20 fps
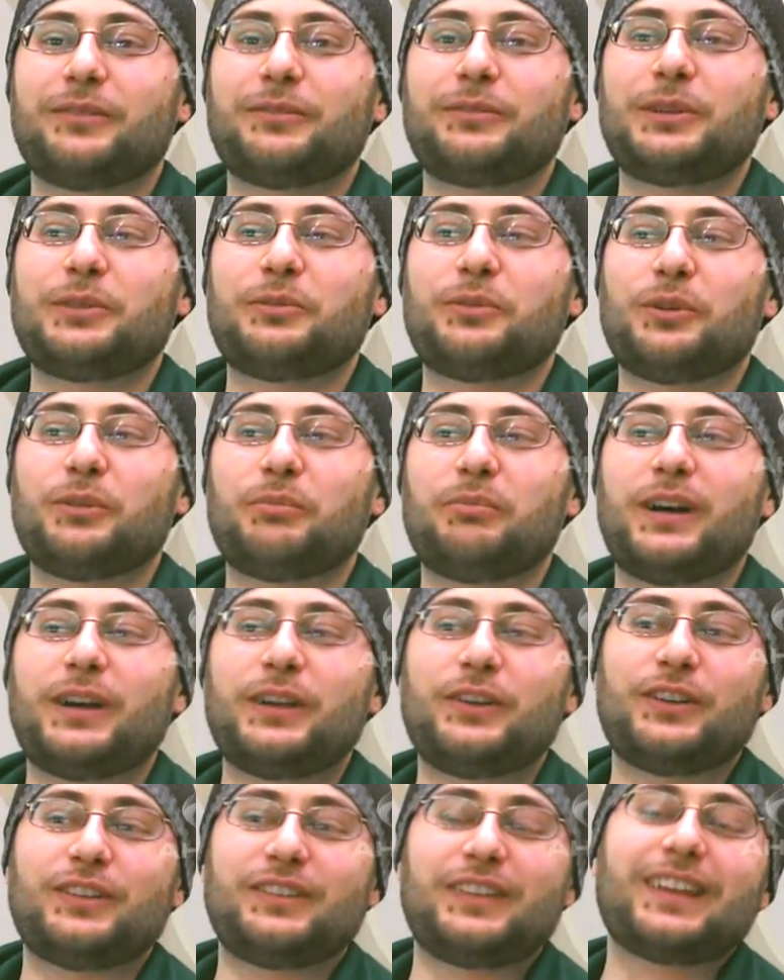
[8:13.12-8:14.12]
we will
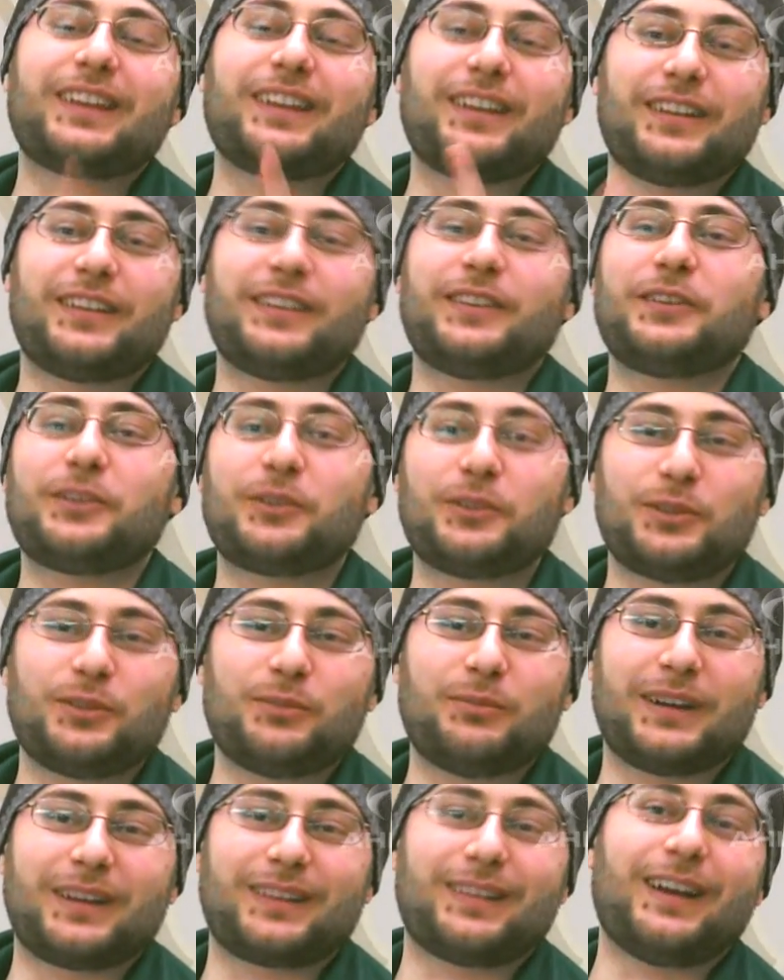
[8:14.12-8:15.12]
buy you a ticket and you go
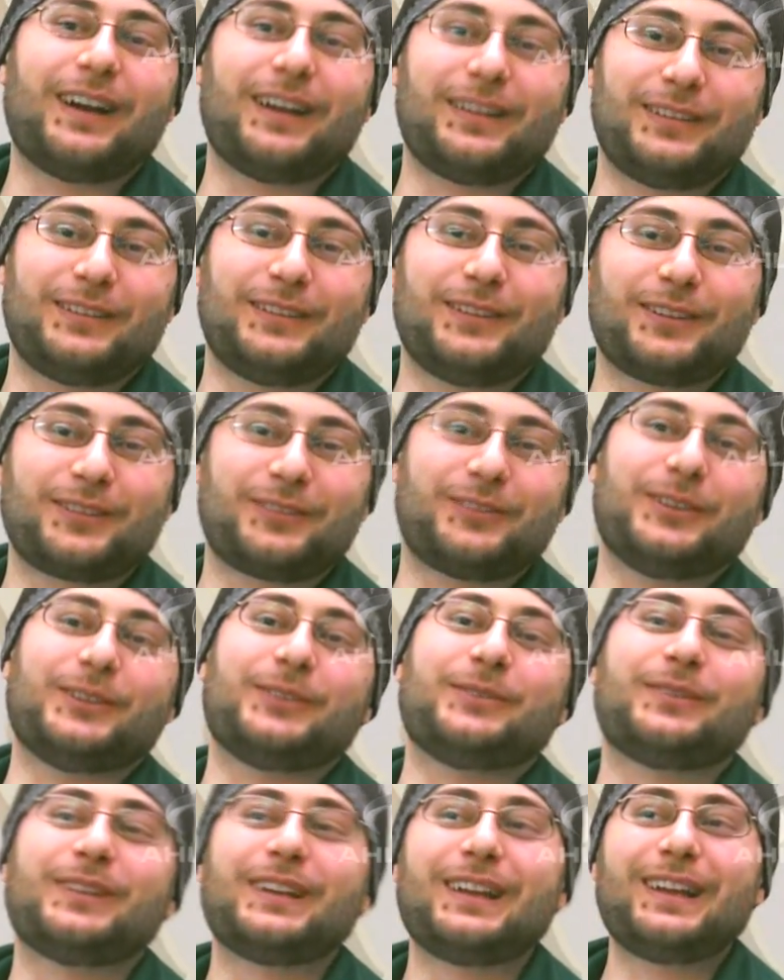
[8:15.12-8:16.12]
to Baghdad and you look for
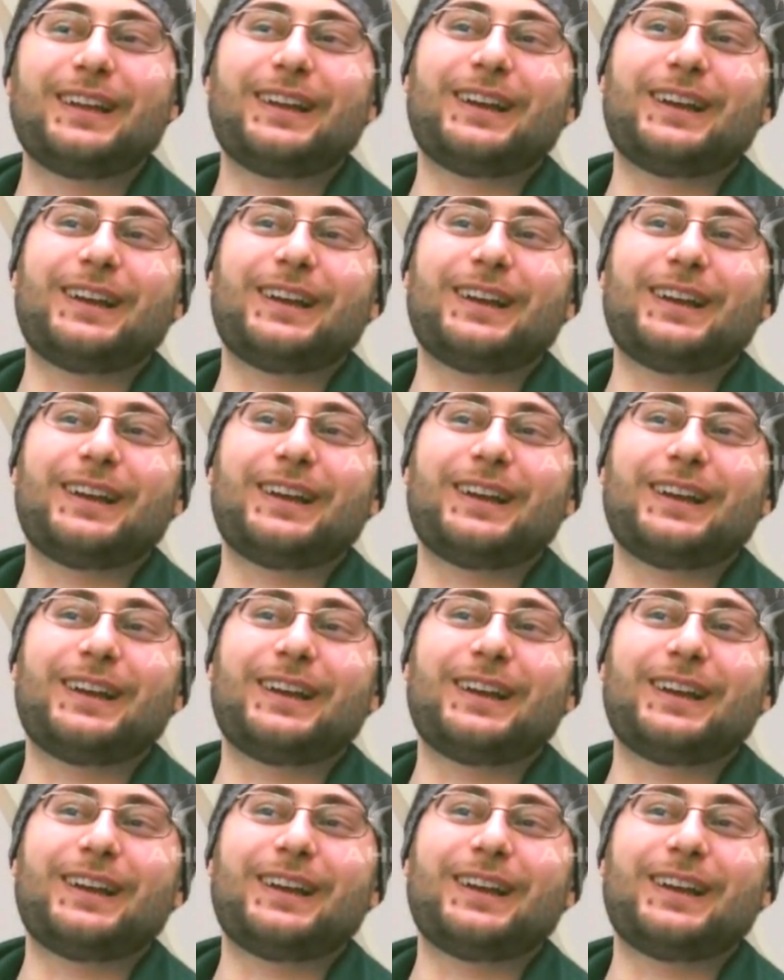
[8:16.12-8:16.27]
him.